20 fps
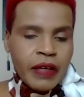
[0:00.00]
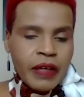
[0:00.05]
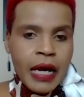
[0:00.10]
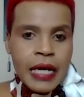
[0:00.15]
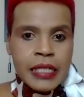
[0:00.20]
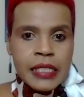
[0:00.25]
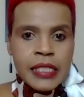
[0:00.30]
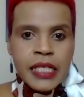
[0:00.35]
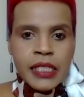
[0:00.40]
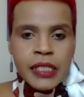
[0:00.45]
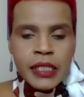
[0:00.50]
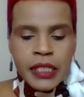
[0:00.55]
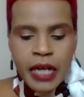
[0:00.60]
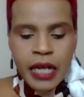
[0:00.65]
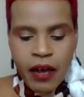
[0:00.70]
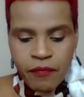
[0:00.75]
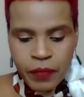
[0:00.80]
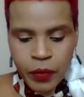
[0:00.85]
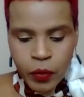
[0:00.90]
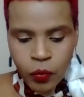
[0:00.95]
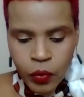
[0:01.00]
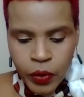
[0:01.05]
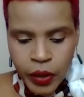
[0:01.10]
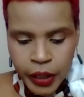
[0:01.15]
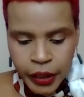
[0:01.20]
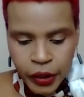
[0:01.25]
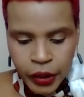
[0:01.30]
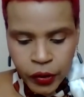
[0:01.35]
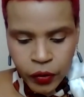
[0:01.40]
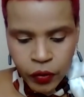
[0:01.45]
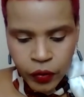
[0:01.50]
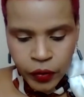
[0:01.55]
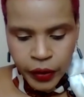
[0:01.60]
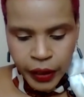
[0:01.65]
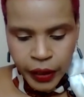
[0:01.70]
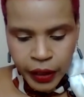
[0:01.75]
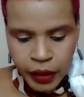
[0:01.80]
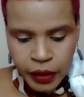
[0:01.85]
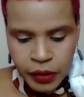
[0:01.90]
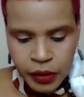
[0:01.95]
the ideas that I've been working on
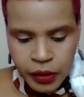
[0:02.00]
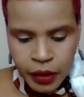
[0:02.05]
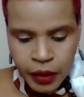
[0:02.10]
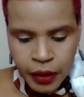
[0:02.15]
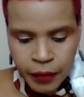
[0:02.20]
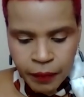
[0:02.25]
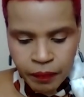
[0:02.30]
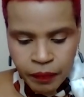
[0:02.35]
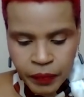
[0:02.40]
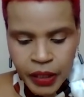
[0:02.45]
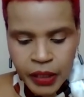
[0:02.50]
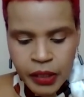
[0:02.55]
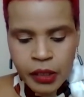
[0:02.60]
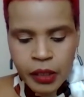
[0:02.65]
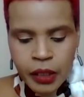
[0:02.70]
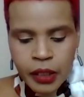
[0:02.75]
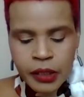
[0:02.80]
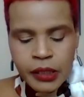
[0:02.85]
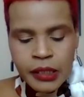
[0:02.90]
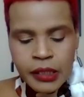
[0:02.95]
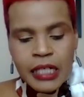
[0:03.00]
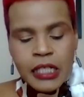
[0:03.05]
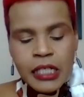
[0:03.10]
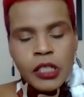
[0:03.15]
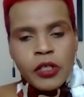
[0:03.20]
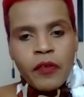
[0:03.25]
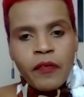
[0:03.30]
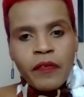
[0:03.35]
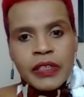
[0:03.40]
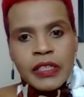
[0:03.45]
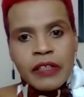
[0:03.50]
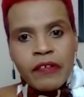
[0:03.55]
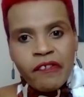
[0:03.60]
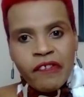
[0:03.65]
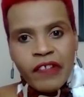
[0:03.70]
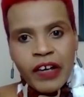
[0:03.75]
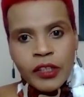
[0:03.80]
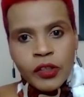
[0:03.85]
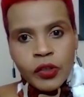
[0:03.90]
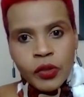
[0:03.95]
is it started off with a
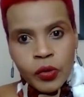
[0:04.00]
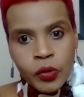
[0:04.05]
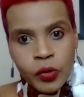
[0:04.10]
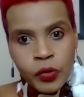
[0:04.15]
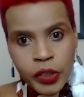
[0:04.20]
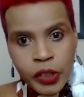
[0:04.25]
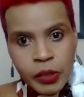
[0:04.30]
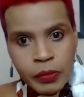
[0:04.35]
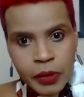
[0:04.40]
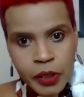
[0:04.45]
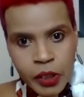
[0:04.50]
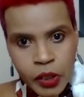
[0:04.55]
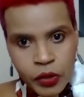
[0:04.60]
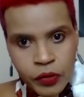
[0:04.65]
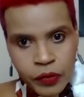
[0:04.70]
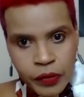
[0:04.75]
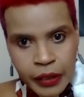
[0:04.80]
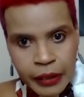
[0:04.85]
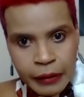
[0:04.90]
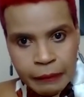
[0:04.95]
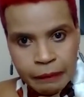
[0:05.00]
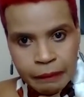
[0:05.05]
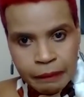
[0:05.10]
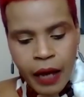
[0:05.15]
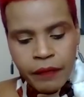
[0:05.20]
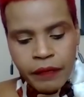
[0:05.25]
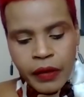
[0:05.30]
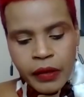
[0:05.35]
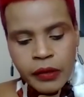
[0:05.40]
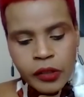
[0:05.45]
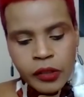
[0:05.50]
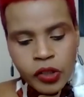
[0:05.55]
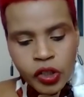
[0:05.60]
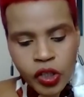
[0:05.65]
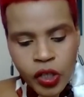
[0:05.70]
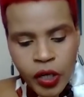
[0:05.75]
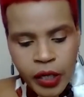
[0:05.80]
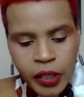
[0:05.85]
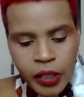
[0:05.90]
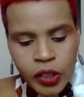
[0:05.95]
virtual Christmas tree, and then it
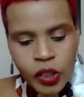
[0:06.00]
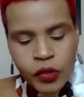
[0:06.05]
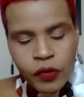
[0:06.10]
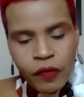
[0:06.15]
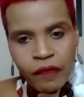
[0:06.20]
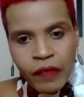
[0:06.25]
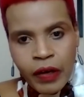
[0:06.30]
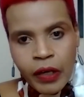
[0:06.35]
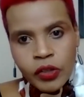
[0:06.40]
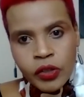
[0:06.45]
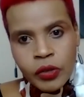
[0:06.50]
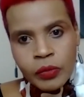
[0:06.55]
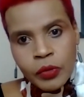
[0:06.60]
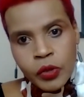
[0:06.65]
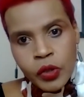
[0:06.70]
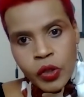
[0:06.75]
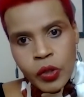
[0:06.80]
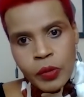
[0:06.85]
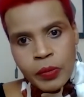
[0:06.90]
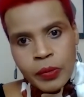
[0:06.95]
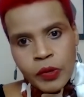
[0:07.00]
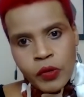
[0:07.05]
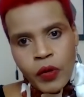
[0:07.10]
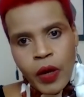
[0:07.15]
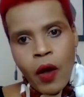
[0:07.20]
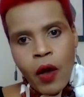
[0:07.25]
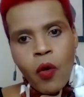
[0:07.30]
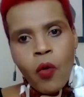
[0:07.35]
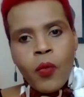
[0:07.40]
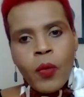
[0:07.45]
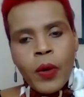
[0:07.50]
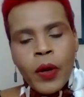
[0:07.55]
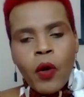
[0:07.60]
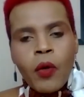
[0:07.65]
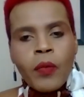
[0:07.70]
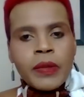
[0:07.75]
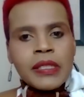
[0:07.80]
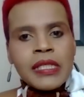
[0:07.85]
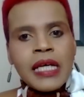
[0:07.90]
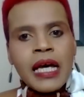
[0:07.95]
changed to a virtual motiva tree. We
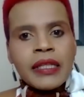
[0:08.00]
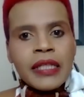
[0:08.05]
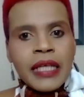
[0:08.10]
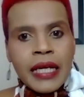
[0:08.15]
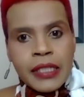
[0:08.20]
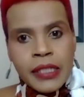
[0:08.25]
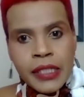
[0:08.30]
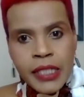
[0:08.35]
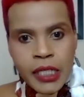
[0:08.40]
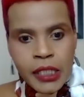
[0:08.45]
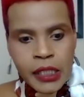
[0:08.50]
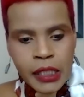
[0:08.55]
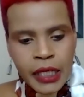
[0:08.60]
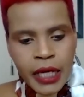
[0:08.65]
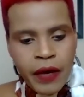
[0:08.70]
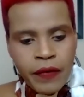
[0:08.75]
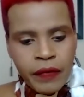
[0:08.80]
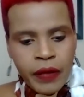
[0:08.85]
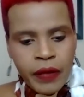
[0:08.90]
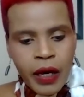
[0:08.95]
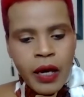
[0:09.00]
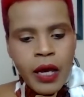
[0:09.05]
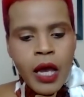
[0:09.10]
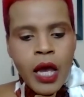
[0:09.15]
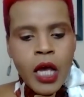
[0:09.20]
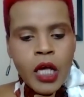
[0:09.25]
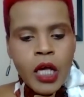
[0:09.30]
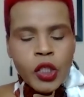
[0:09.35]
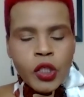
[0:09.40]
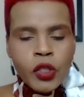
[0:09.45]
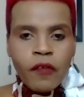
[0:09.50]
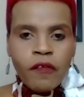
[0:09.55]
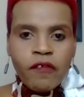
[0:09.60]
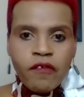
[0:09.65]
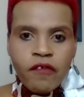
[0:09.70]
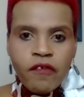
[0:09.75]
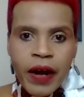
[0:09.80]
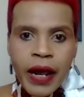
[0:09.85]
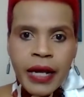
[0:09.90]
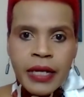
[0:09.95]
always had the idea together. So
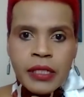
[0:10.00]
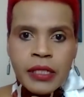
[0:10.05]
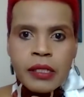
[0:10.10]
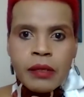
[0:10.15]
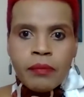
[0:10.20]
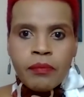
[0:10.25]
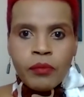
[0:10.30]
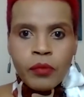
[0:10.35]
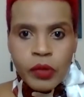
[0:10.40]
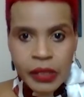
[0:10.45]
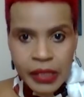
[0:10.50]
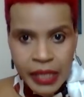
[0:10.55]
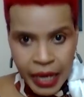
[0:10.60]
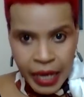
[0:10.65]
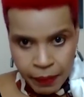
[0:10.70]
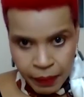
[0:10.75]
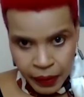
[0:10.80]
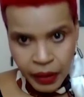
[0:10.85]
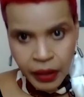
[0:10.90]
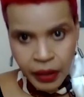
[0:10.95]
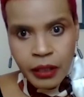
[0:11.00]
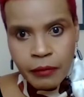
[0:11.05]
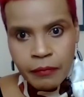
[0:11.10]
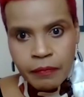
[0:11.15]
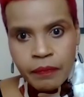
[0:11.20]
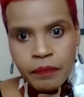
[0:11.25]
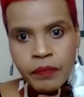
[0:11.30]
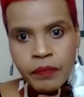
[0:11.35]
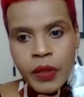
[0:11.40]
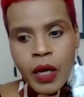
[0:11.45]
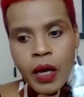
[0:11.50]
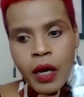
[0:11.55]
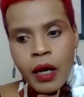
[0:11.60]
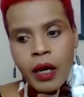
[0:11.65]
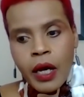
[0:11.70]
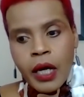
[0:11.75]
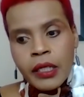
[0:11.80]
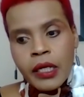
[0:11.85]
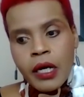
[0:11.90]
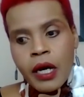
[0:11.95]
Fred Mutebi,
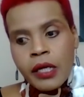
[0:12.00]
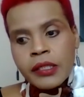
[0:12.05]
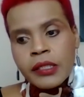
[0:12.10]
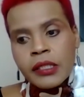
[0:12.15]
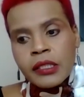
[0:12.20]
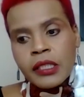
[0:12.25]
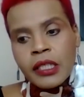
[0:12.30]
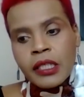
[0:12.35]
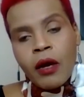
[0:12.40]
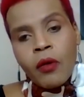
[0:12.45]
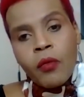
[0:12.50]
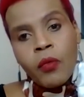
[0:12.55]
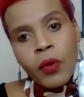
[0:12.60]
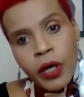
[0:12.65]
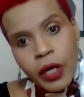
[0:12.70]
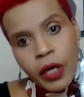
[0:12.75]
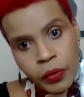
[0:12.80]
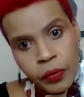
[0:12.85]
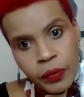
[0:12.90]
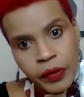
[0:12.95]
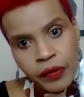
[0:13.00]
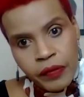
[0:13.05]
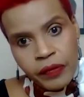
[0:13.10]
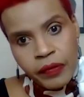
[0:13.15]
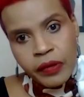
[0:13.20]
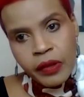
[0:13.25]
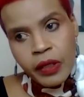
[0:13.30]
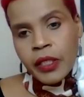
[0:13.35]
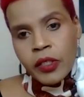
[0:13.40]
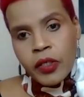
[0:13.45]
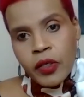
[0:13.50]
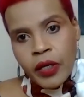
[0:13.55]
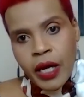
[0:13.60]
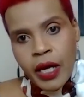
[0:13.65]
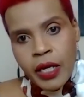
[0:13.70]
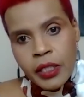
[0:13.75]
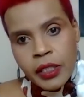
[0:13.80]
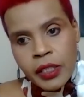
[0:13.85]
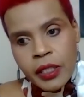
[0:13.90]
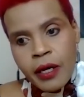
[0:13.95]
an artist that I work with in
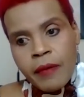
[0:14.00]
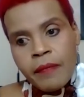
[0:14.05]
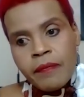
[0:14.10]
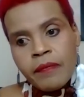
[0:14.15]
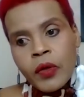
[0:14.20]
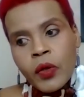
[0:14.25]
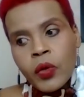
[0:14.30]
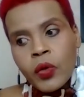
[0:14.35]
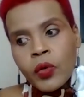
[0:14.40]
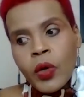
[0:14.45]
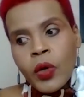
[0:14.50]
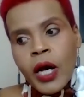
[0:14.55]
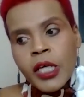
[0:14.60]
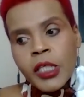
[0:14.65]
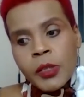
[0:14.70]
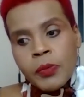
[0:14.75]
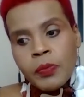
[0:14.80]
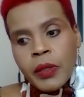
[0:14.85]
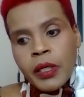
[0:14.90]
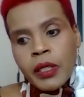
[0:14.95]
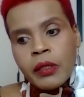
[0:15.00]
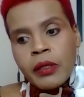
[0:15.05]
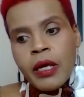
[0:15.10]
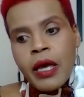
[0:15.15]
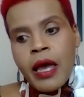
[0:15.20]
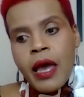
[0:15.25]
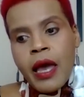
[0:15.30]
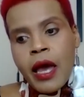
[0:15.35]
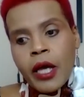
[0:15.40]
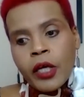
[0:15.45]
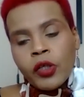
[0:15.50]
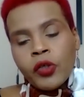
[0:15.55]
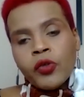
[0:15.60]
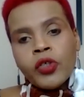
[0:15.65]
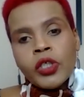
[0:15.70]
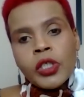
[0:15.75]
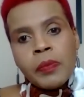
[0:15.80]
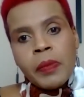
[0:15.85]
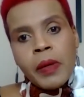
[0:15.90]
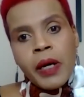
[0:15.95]
Uganda, who has been a
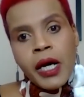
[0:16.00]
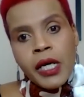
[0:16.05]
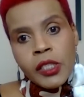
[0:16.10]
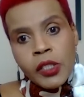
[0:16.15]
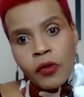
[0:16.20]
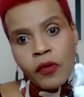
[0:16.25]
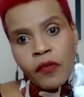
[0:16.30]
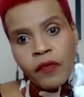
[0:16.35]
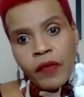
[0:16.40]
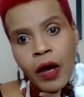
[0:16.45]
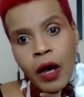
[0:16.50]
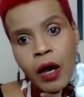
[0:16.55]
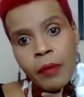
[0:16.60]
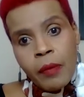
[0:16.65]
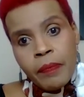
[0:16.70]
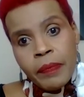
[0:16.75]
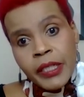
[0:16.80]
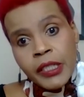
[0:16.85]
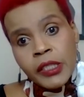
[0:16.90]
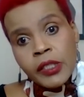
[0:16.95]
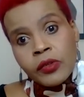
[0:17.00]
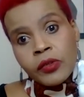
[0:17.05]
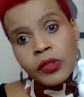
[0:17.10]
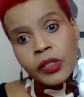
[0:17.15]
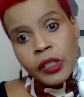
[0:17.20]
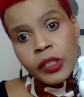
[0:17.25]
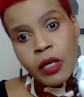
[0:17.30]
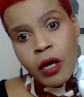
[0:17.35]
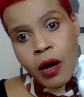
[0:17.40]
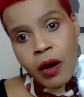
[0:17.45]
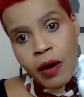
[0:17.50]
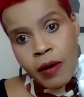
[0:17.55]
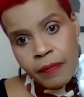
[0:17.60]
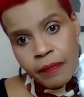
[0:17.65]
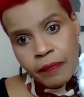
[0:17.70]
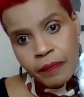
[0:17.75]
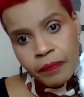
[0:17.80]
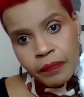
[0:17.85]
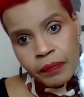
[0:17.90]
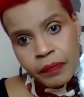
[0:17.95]
huge part of our BTTR.
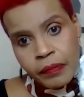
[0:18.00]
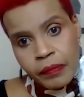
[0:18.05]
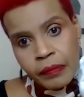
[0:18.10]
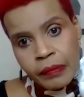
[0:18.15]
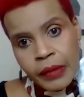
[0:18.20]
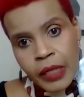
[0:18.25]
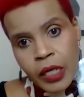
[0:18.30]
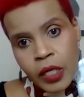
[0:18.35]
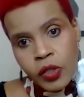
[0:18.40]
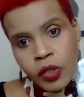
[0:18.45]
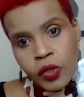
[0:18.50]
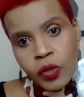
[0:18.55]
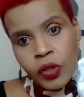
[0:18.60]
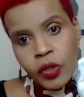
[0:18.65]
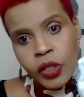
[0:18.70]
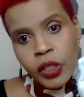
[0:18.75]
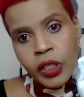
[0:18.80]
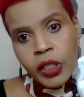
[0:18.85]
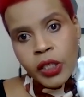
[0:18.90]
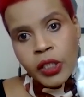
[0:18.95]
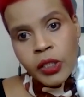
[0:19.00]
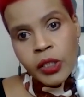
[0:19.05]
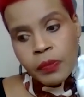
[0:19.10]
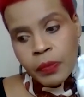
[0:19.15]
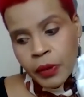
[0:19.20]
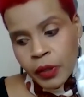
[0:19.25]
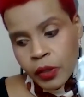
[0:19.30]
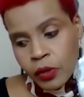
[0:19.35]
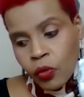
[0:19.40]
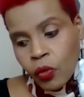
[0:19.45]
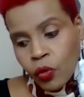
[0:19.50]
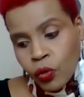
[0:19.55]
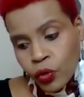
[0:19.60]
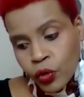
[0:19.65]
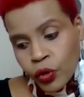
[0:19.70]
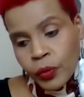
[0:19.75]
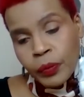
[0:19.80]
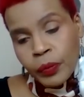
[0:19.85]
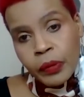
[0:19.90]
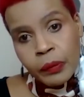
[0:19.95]
So he's been
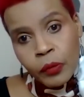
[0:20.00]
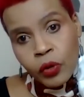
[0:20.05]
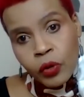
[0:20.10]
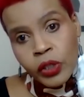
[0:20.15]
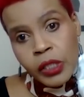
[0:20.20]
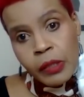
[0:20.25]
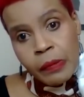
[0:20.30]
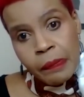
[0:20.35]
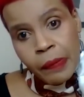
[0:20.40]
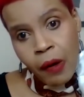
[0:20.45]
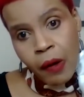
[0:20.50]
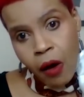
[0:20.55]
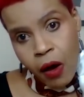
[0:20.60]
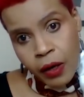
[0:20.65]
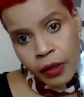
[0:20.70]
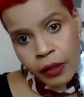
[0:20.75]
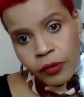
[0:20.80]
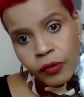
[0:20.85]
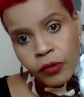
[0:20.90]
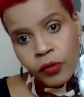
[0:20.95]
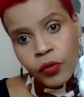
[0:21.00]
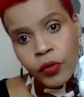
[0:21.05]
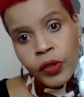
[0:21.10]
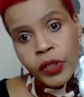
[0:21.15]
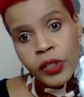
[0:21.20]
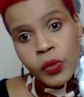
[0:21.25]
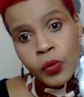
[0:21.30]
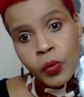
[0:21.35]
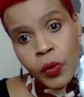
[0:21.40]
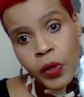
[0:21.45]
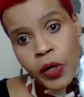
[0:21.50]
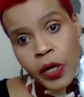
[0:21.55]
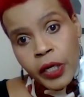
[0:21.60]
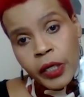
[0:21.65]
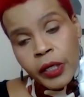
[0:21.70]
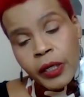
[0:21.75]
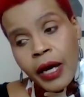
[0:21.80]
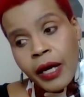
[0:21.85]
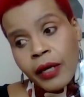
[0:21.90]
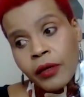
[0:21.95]
also promoting Bark through his
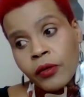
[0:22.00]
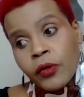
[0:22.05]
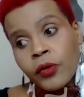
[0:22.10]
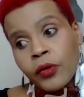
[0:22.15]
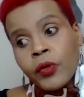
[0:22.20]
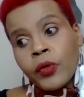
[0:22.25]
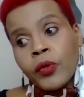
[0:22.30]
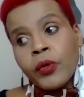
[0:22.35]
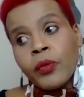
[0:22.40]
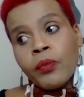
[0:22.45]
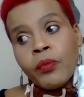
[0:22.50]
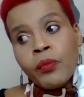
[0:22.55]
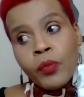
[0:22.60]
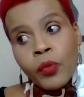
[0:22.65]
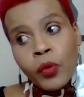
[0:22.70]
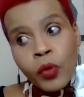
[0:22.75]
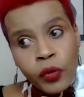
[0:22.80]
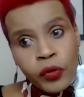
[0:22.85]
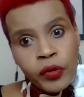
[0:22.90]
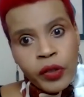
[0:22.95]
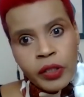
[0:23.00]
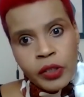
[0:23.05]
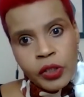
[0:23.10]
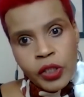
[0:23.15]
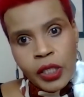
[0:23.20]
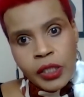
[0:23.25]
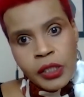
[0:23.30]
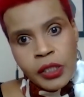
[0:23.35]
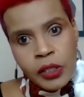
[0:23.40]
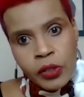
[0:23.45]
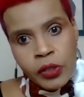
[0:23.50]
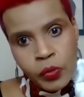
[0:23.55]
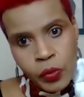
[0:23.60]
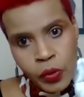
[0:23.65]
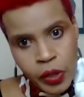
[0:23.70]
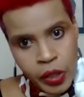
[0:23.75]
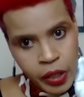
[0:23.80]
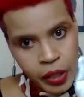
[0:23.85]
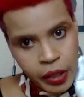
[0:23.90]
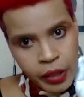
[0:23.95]
work and through more than just his
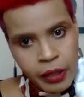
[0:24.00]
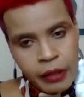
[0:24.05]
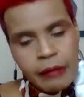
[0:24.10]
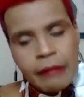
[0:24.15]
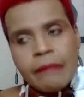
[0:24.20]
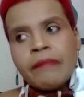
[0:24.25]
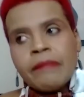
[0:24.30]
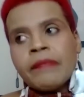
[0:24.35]
work.